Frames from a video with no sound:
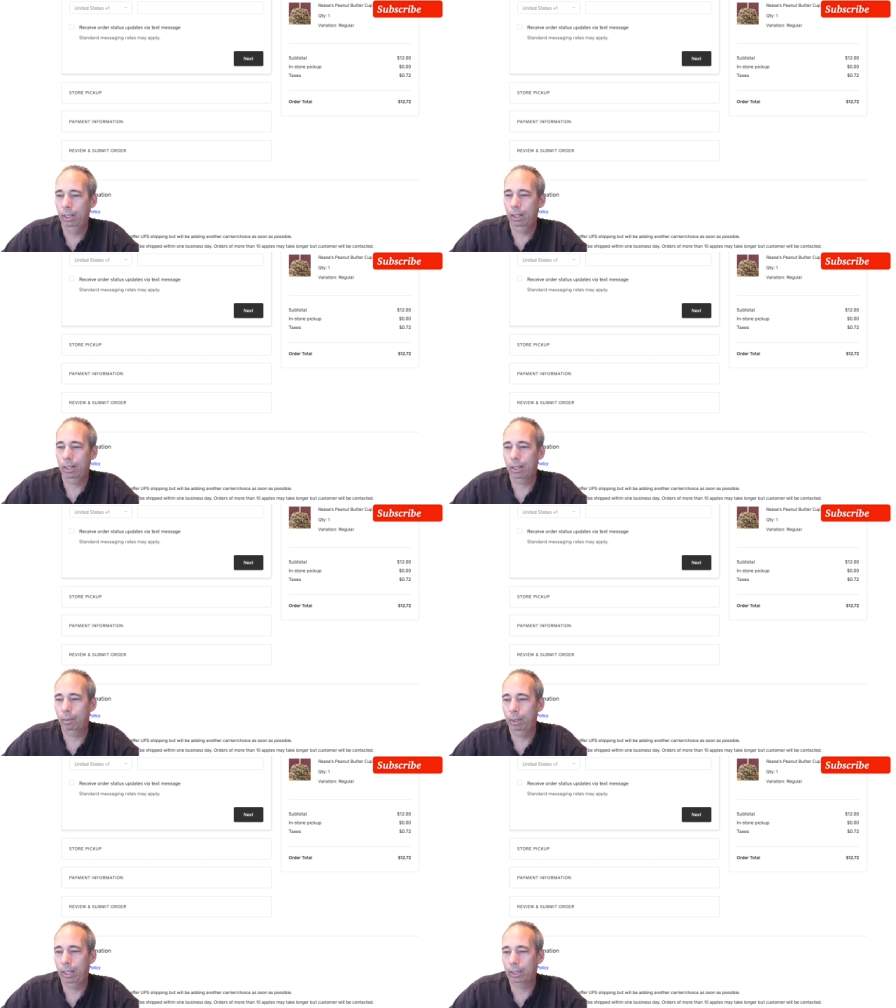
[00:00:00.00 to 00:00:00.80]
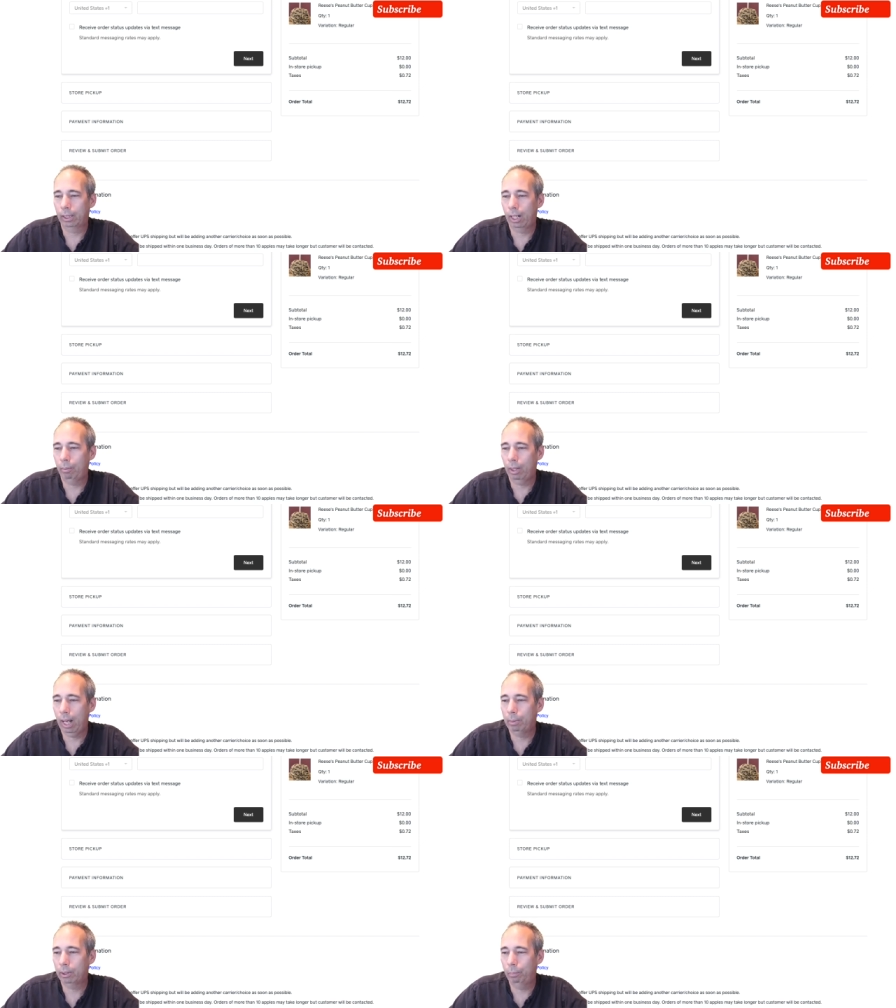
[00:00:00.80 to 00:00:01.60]
Uh, because our caramel
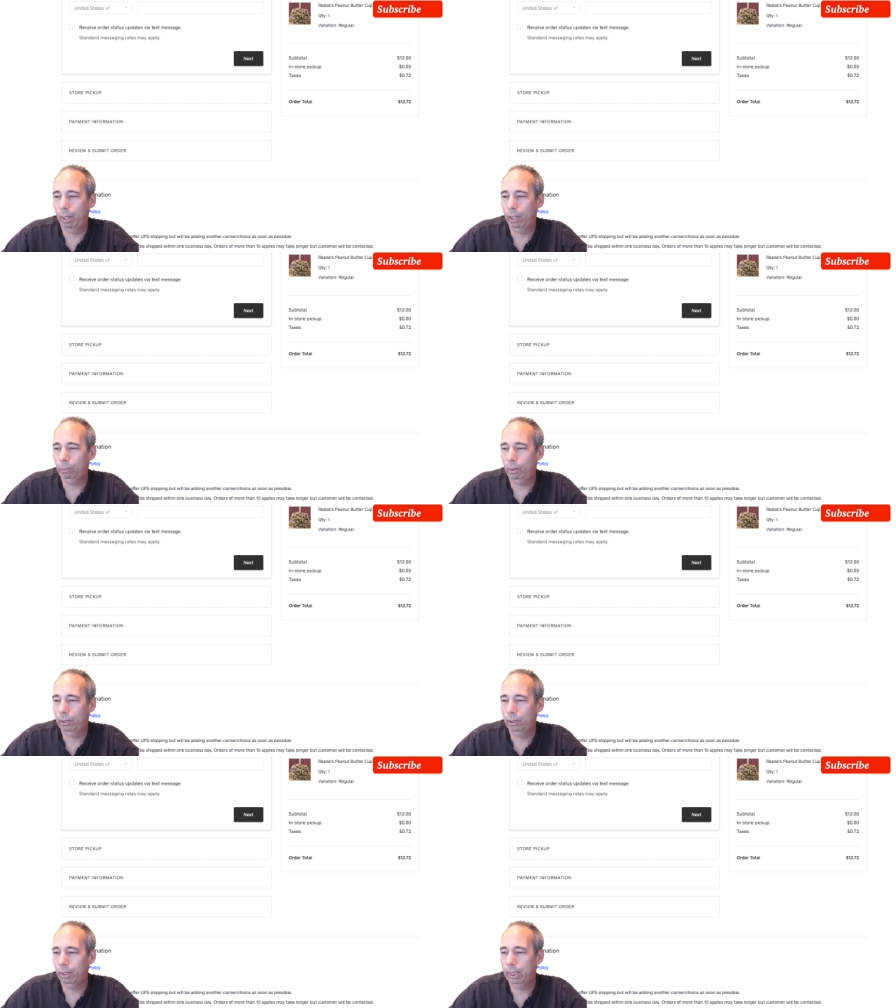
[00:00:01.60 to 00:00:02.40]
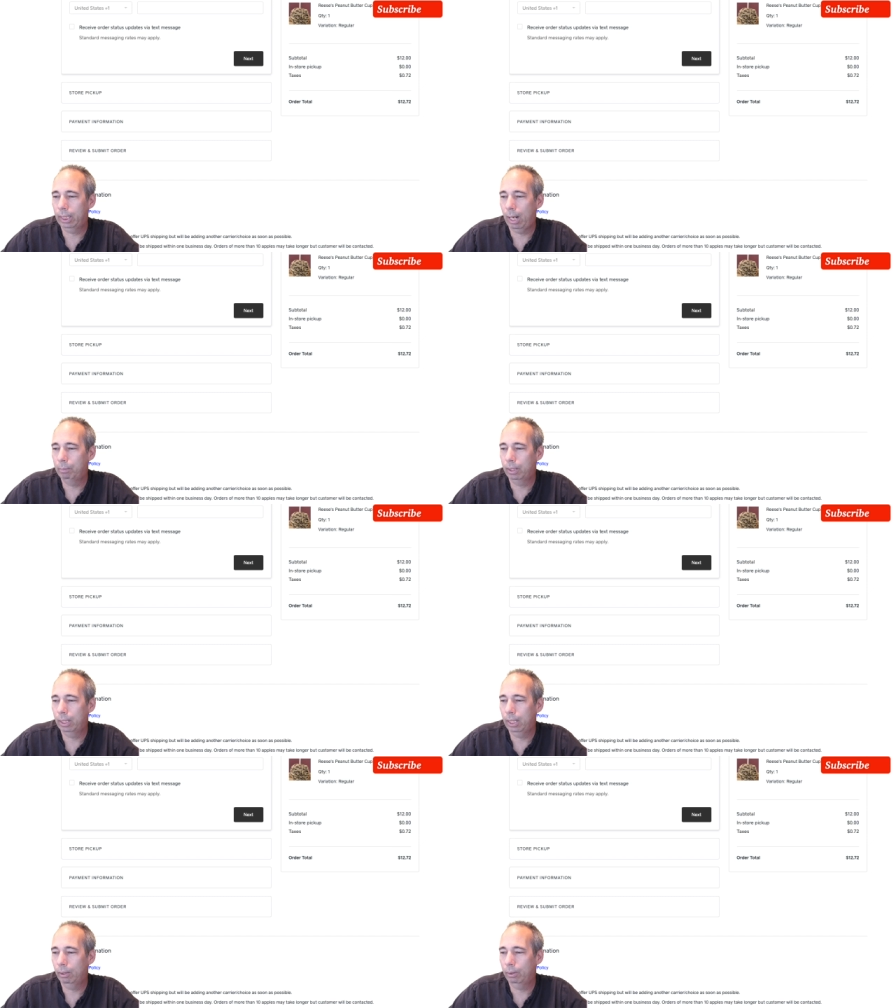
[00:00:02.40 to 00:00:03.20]
apples are perishable, during times of the
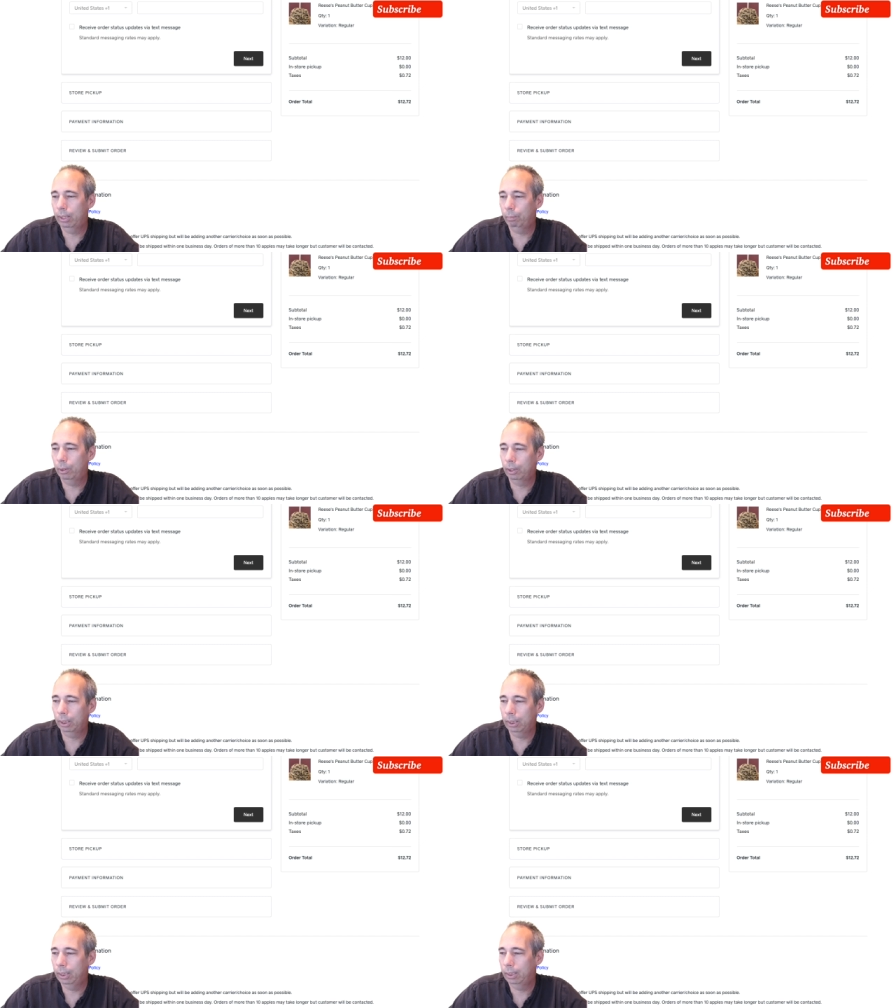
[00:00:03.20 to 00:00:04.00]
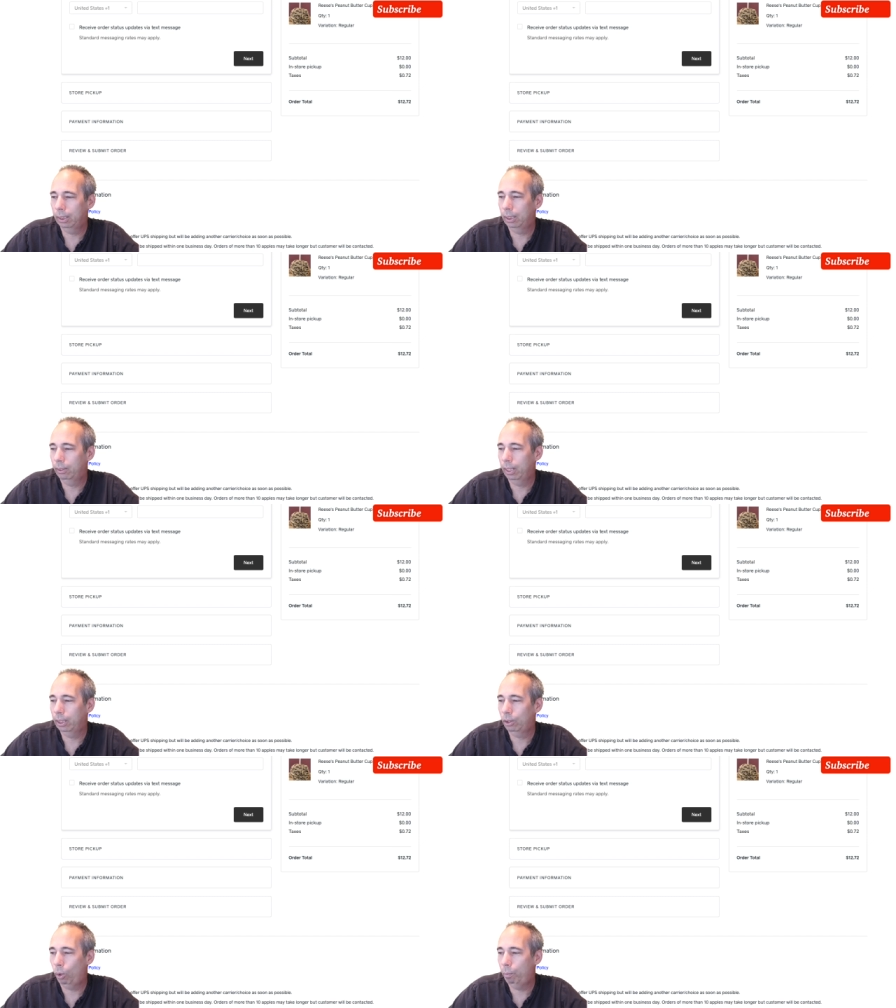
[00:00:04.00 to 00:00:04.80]
year when temperatures exceed 60 degrees,
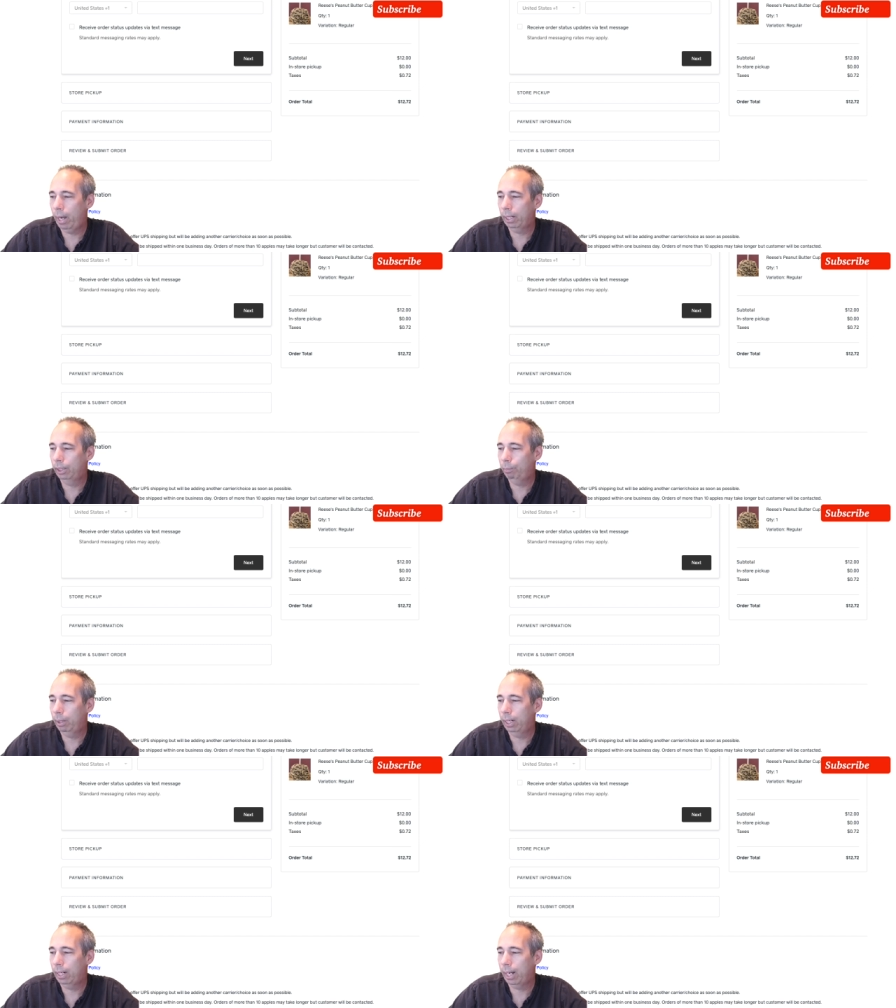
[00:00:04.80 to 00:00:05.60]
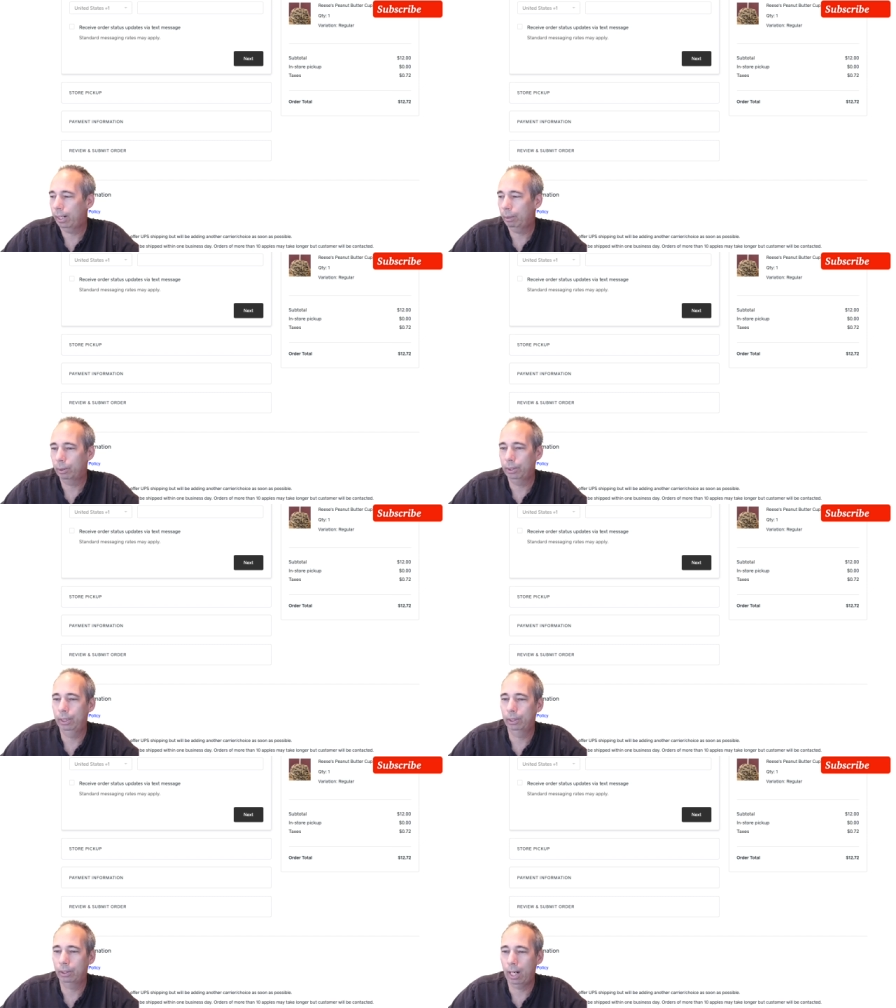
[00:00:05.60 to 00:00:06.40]
cold pack shipping and handling
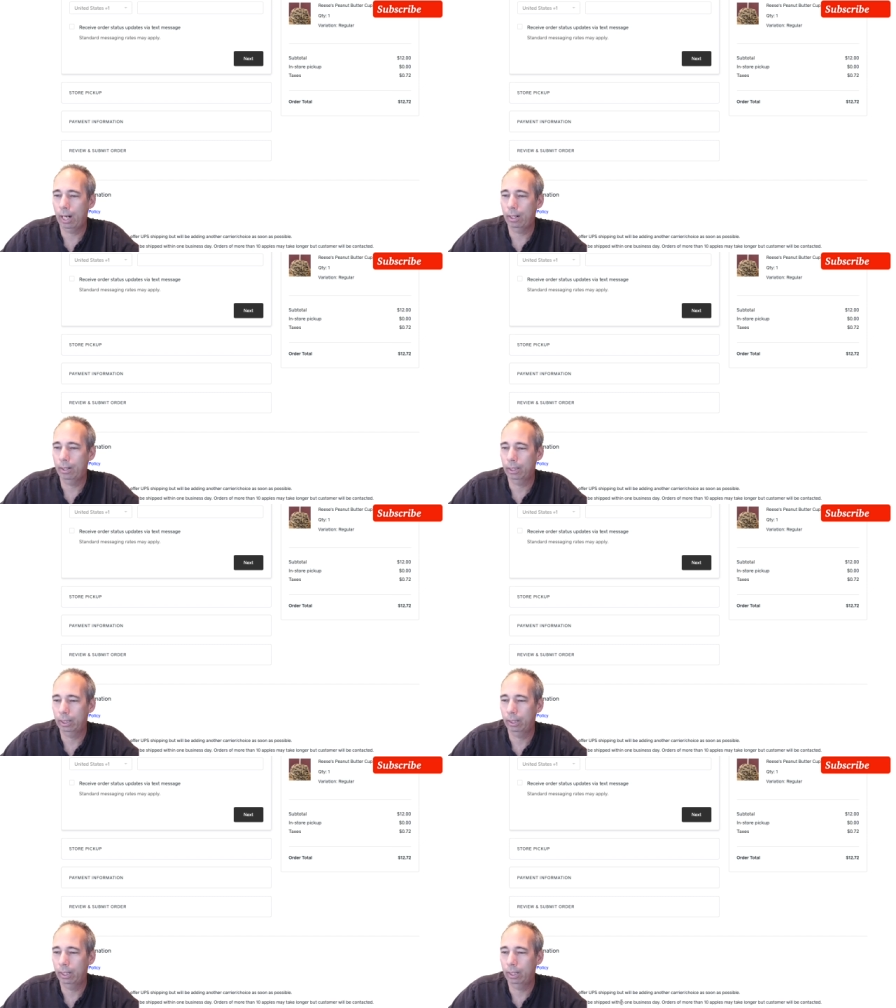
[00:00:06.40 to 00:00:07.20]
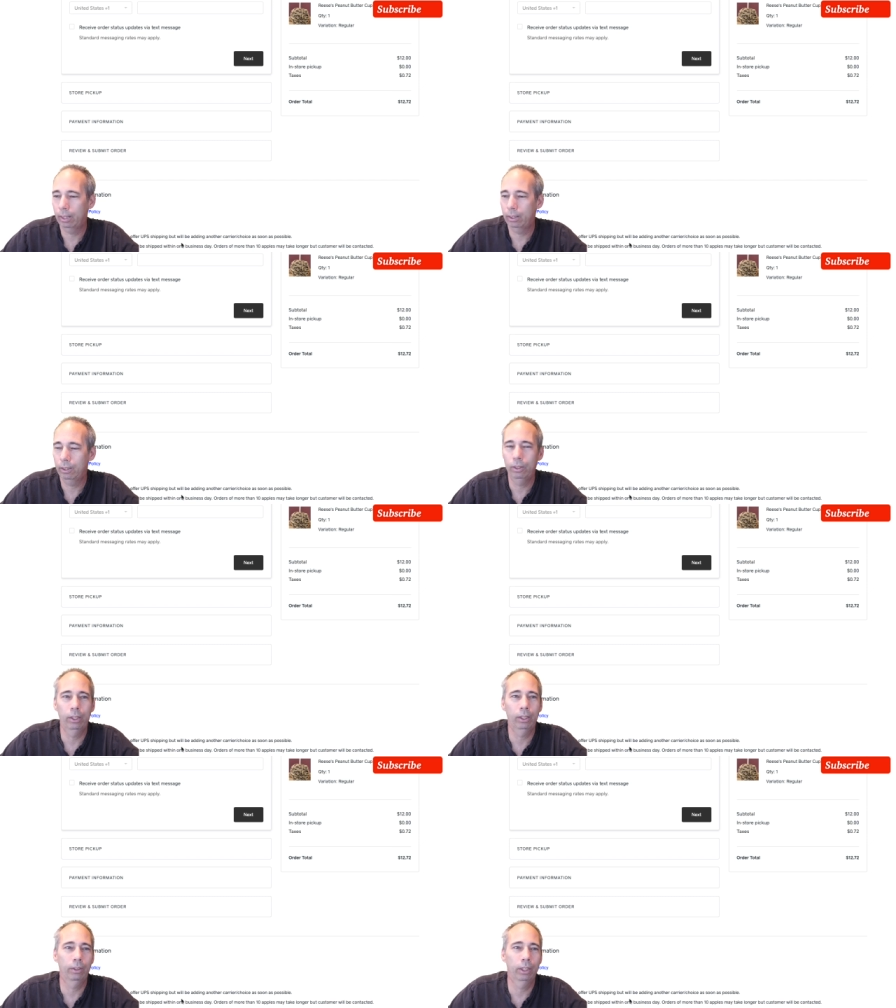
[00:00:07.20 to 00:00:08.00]
procedures are necessary and do
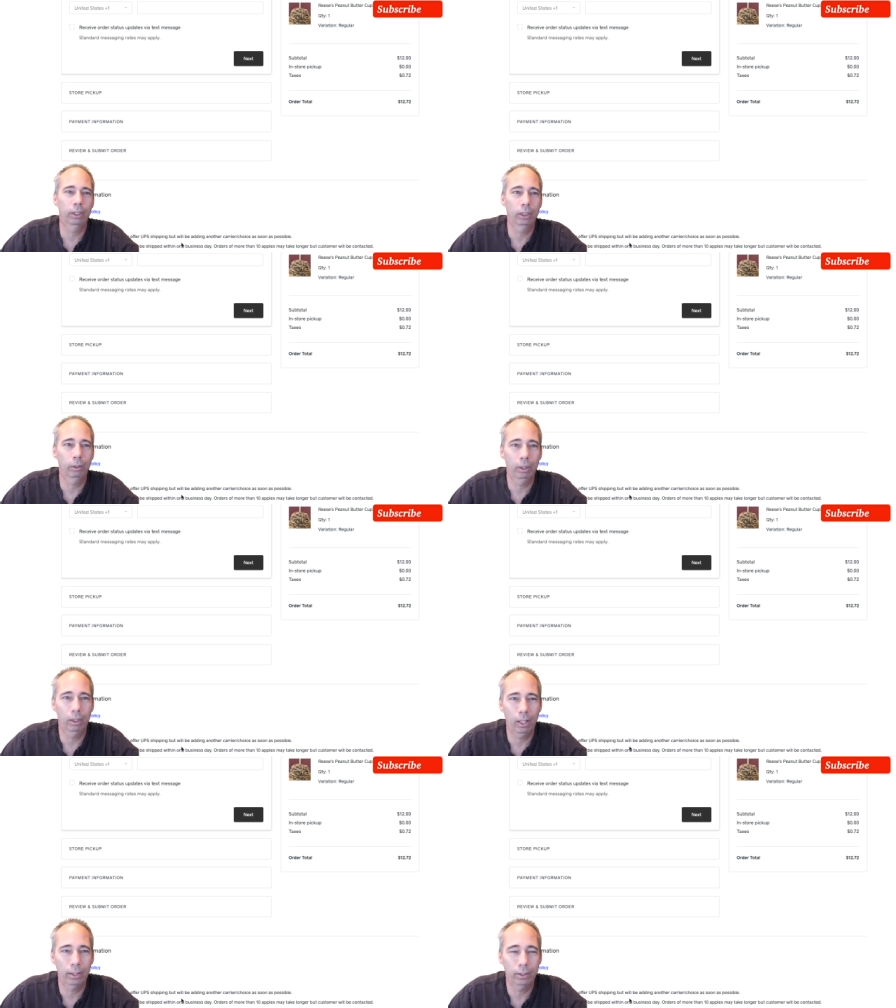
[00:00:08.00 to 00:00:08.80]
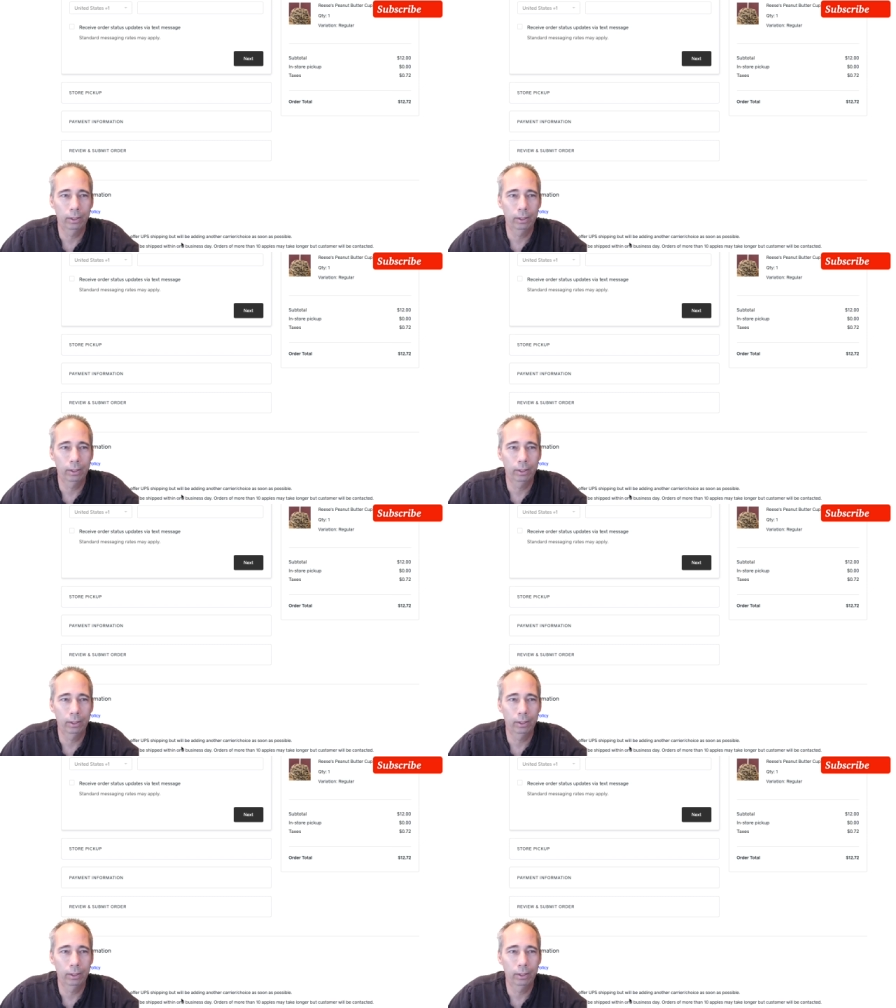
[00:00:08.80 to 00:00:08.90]
increase the shipping cost